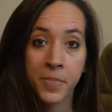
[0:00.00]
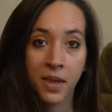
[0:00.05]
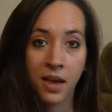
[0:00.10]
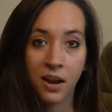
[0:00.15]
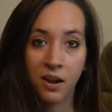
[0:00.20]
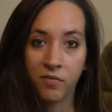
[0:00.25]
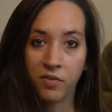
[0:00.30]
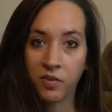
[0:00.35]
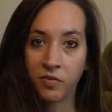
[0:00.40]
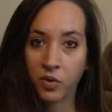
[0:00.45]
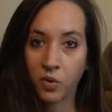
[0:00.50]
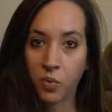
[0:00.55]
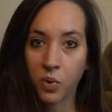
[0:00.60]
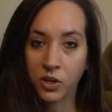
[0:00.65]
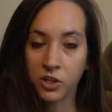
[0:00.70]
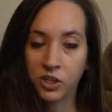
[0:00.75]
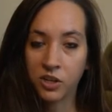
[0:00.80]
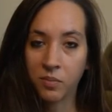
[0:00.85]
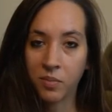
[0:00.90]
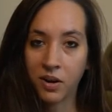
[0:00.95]
And if you have a
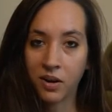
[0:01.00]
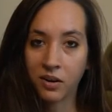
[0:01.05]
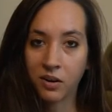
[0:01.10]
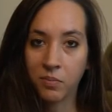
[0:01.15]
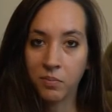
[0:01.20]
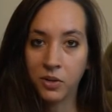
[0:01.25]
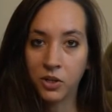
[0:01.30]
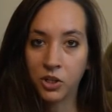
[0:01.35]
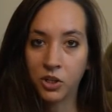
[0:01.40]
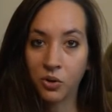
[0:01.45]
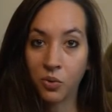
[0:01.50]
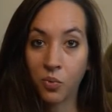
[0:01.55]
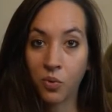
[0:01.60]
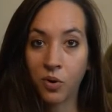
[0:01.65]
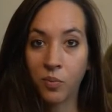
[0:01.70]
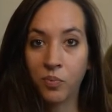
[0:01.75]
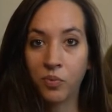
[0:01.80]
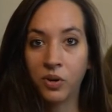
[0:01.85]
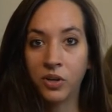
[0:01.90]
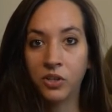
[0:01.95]
question about a commission or
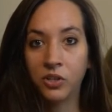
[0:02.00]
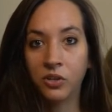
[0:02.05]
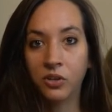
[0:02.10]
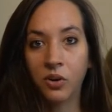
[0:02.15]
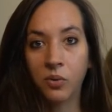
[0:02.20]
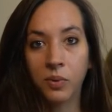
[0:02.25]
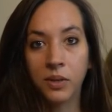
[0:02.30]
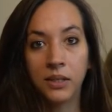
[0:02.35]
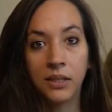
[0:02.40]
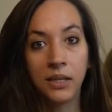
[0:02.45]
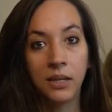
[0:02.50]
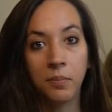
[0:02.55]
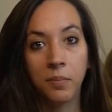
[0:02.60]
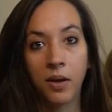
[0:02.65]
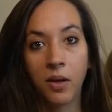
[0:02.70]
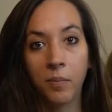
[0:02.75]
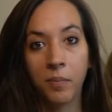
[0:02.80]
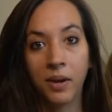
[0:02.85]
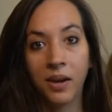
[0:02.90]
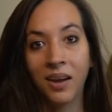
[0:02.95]
a print, you can always
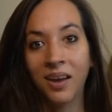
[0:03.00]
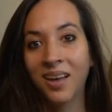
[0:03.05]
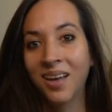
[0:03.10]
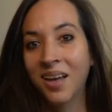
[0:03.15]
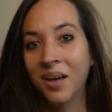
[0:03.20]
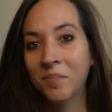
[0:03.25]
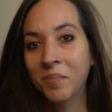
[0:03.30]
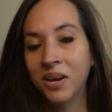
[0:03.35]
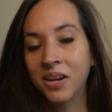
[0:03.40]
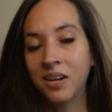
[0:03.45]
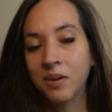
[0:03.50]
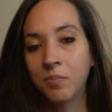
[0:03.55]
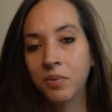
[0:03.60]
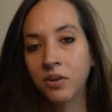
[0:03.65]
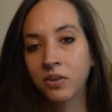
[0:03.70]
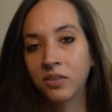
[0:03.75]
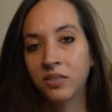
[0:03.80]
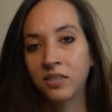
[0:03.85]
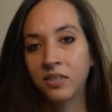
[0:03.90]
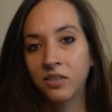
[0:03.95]
email me. My
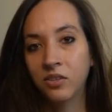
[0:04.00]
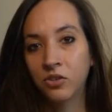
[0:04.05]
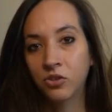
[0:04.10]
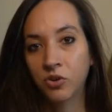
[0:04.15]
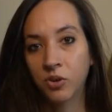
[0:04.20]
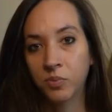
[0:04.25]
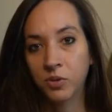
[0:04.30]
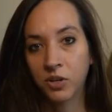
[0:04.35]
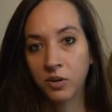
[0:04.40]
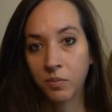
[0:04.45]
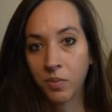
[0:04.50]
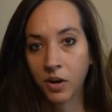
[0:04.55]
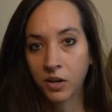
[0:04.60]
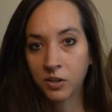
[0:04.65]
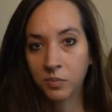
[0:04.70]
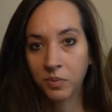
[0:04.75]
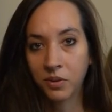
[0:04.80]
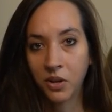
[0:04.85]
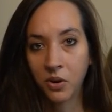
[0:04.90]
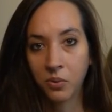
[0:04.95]
email is in the description
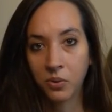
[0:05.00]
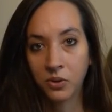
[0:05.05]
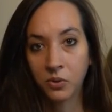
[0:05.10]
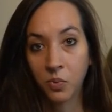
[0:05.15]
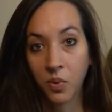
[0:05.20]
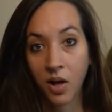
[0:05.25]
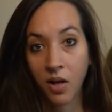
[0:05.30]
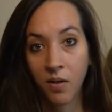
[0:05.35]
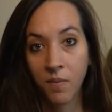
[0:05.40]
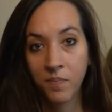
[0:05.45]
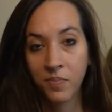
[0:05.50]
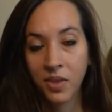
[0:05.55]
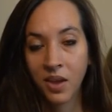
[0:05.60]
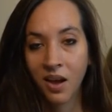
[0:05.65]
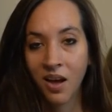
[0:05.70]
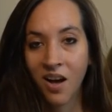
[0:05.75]
box below as well.